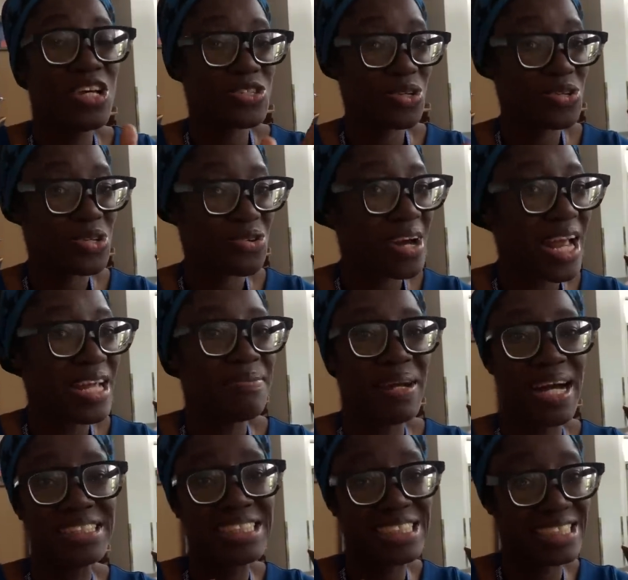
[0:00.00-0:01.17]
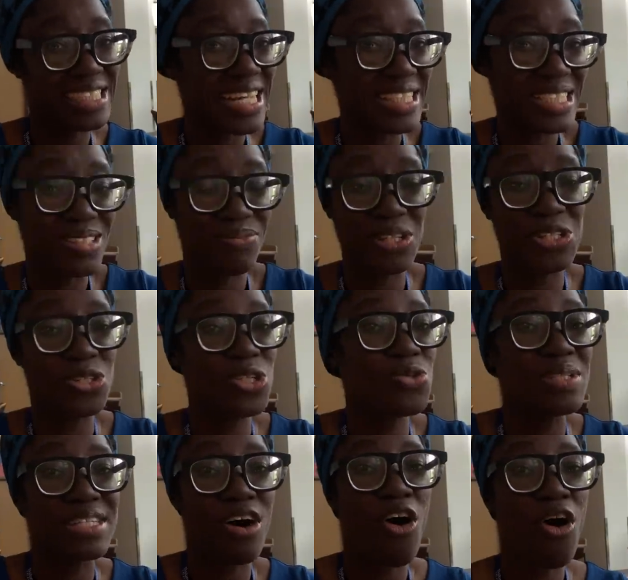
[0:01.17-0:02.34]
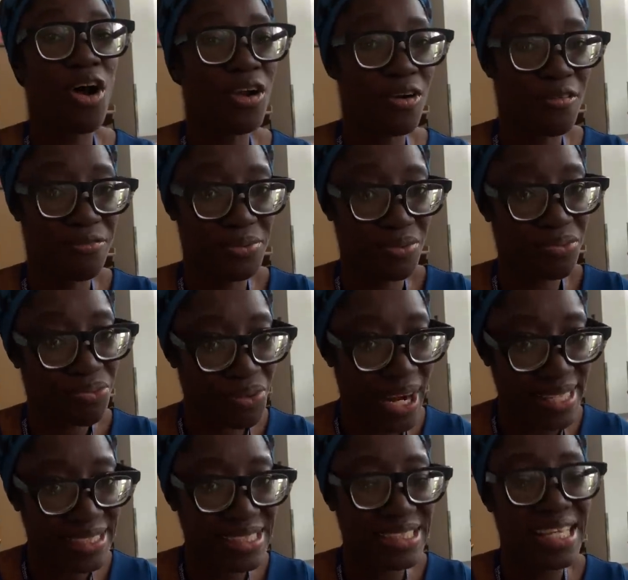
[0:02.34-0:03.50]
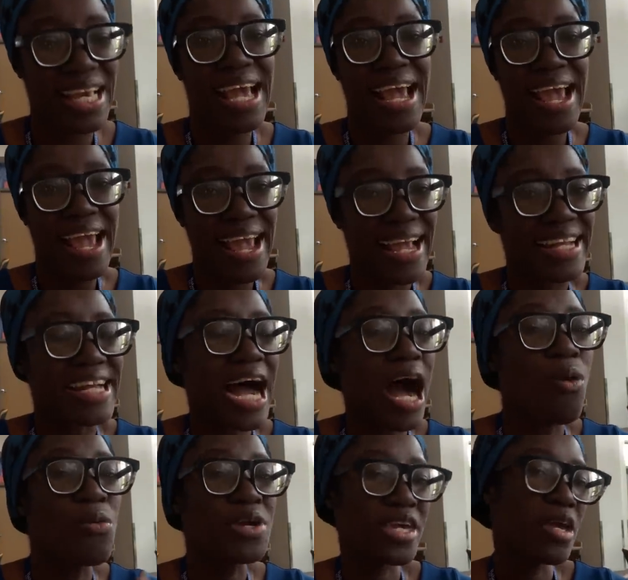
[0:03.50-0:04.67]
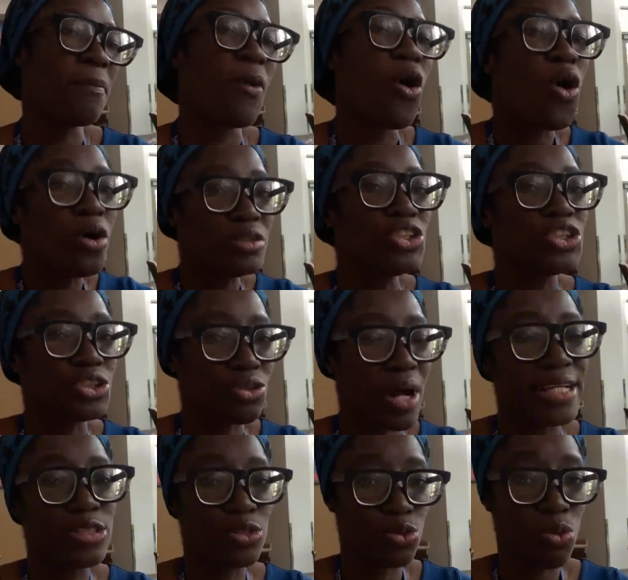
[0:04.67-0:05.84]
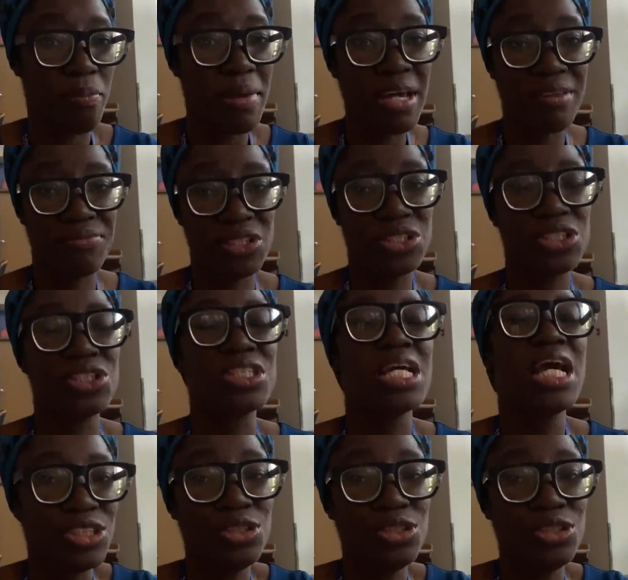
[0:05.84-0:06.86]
Subscribe and share these videos with all of your friends and I'll keep on trying to make videos.